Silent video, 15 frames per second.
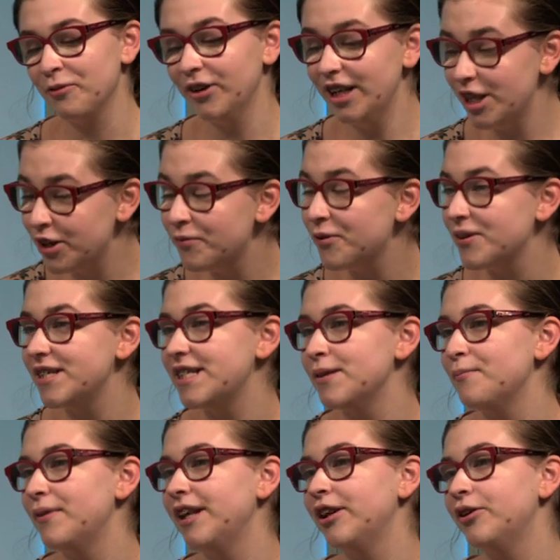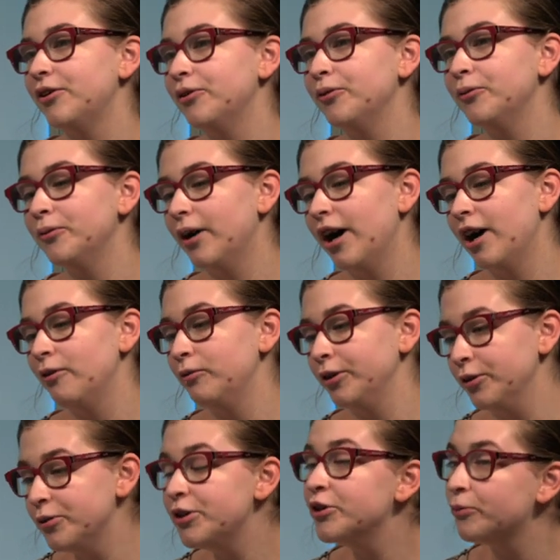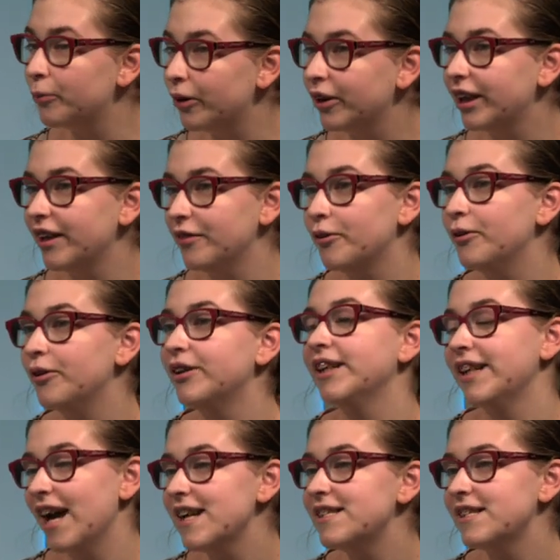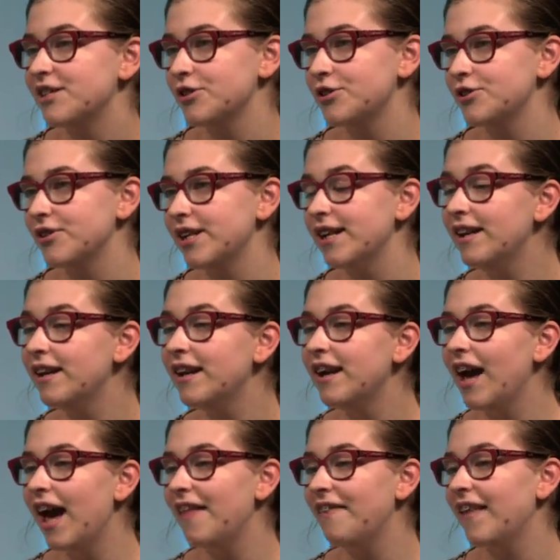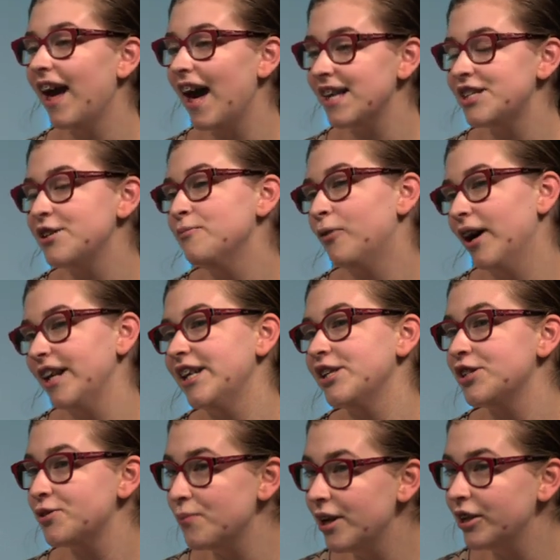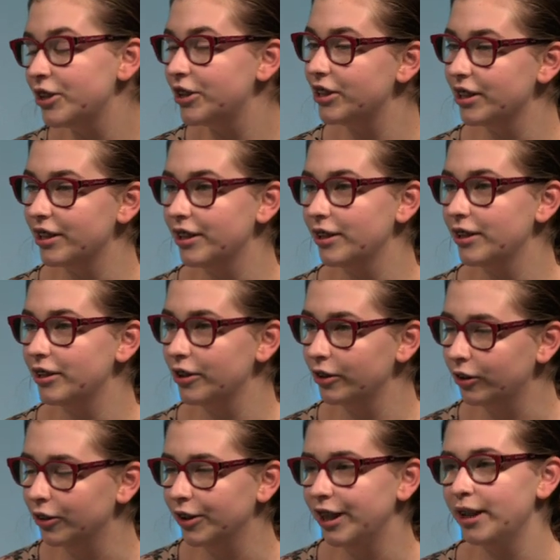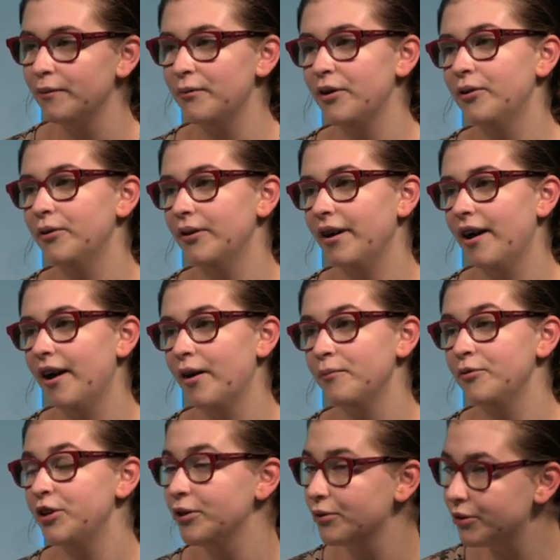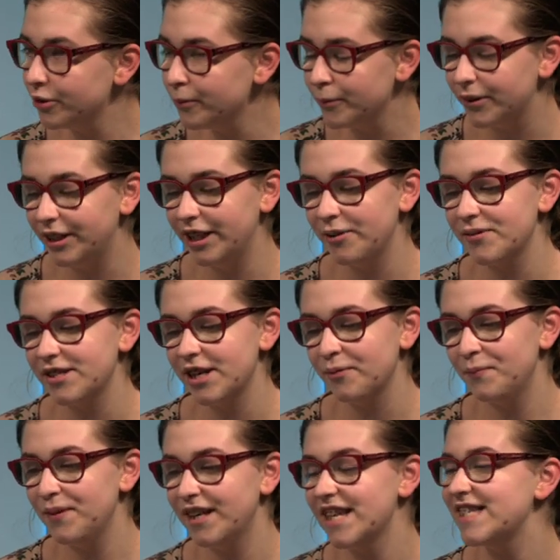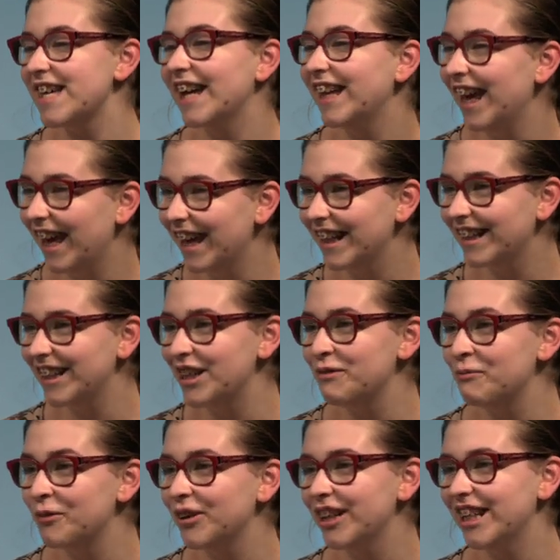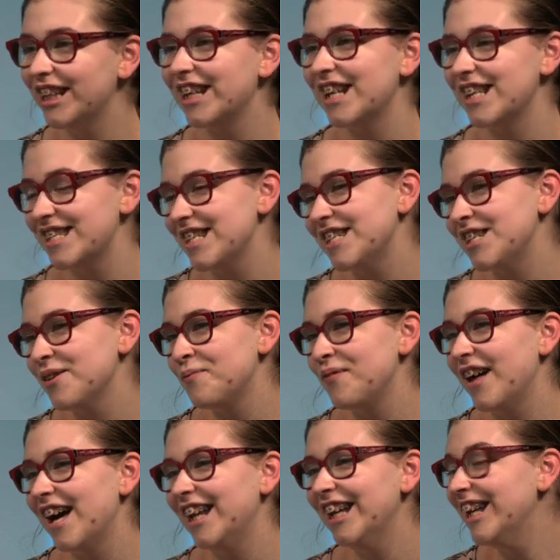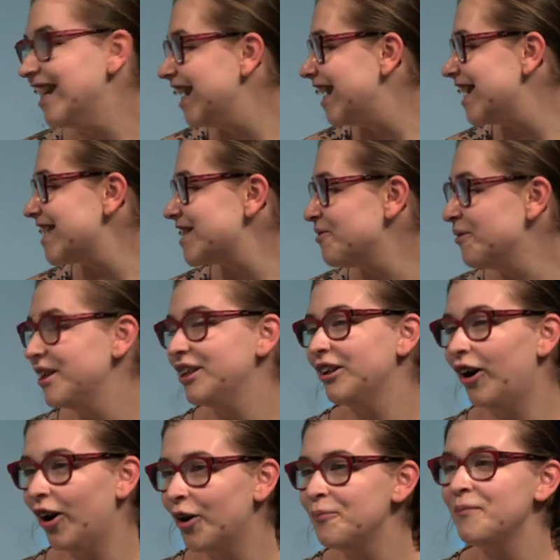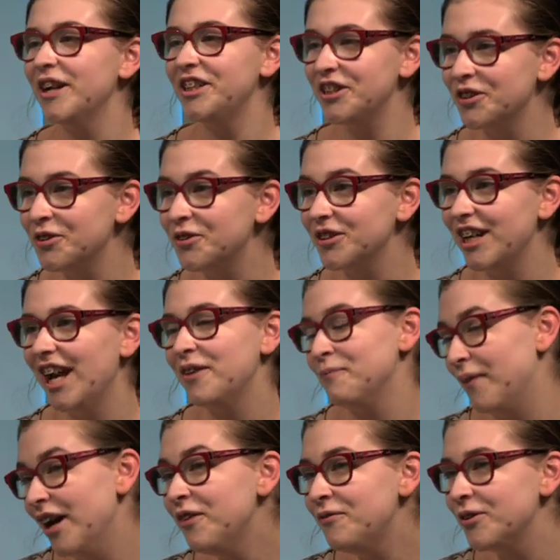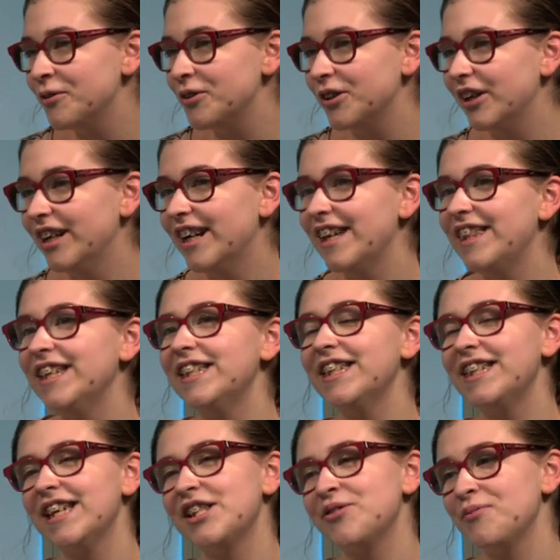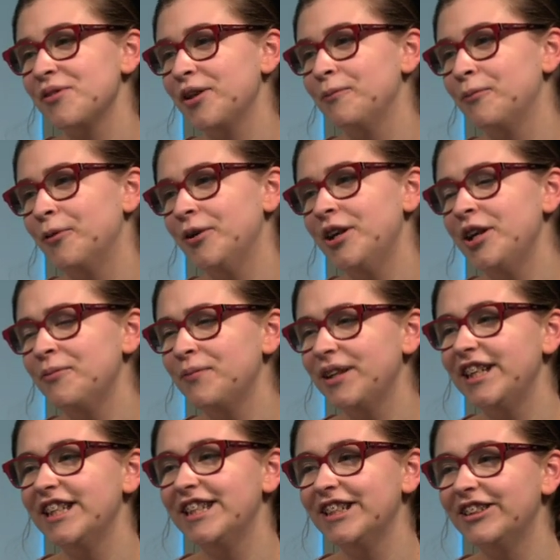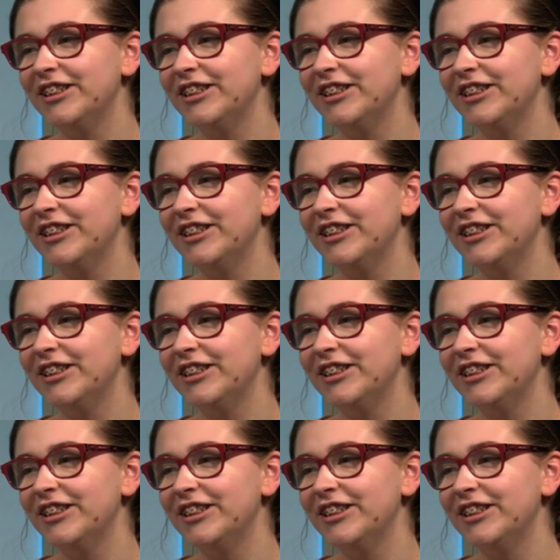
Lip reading: were interviewing somebody who used to work in the oil and gas industry, and they asked him why he switched to learning about geothermal, and he was like, because I can't keep working in a system that is going to harm my children and my future. And I think that that's really important, and we need to